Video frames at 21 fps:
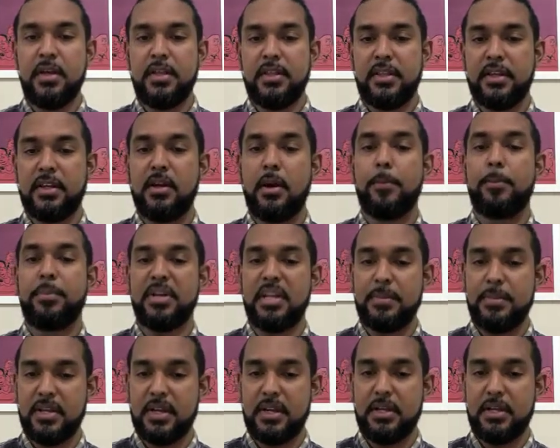the company
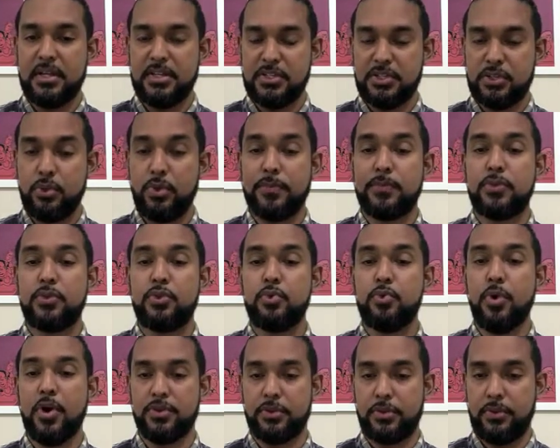made an issue of
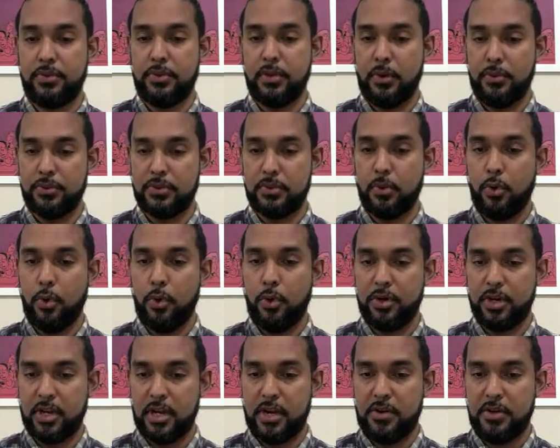200,000
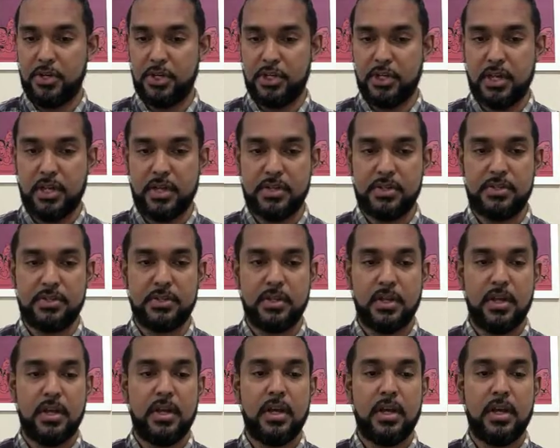ordinary shares